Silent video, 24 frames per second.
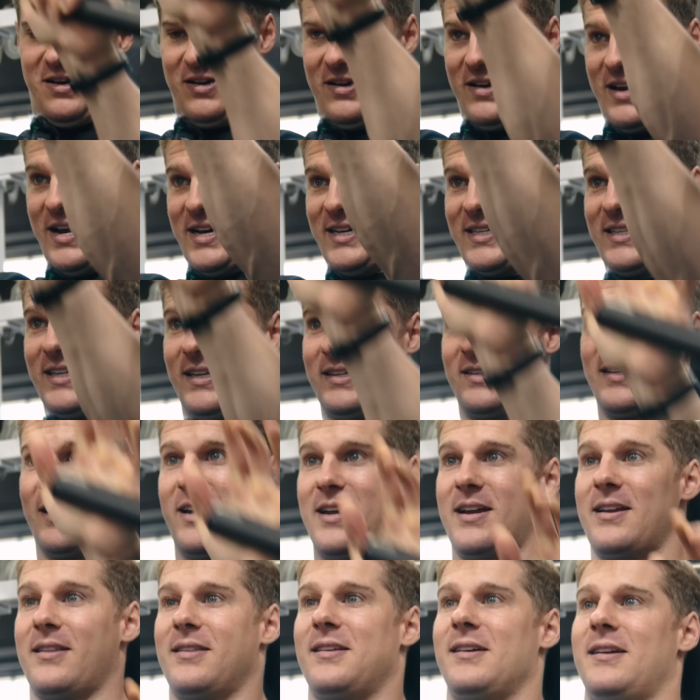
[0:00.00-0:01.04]
nice and
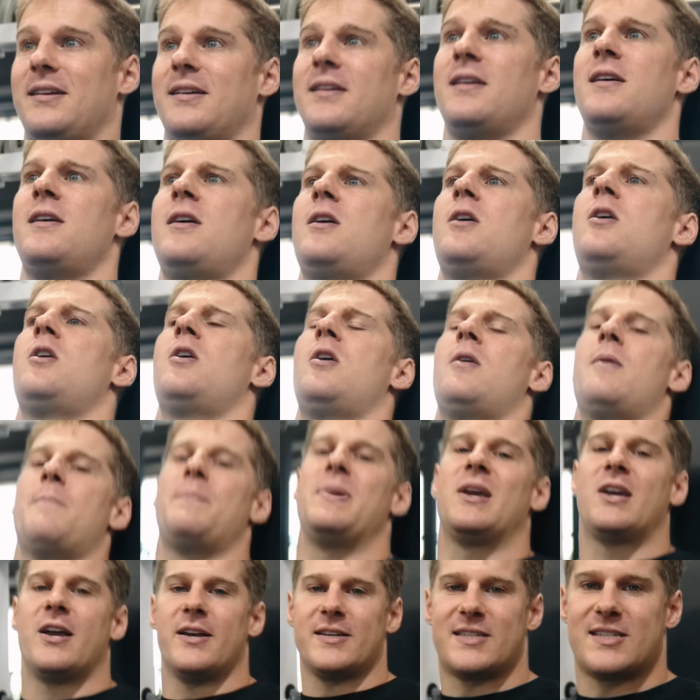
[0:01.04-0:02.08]
tight thing
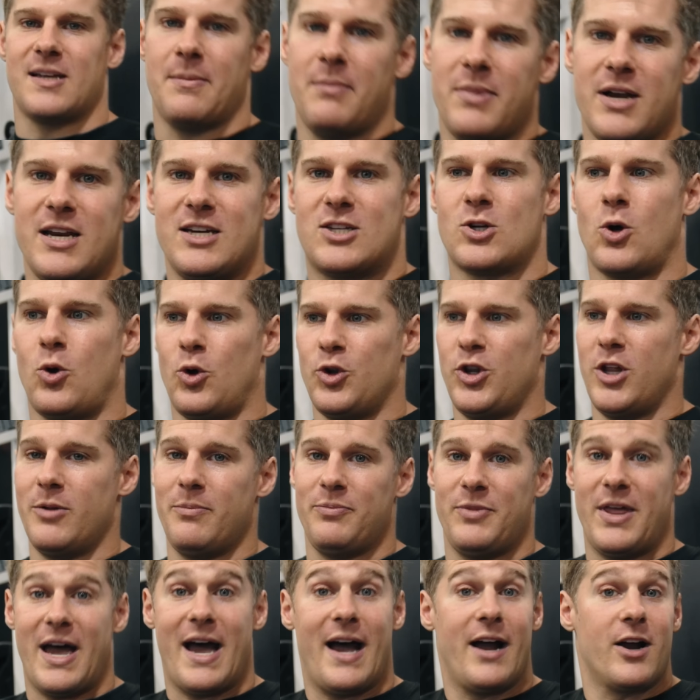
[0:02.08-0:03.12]
because somebody told
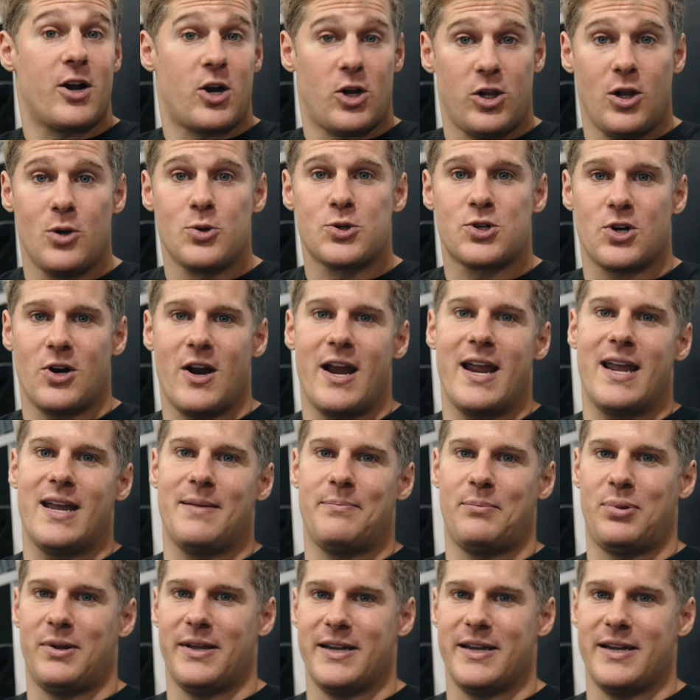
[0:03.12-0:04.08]
them that a closer hand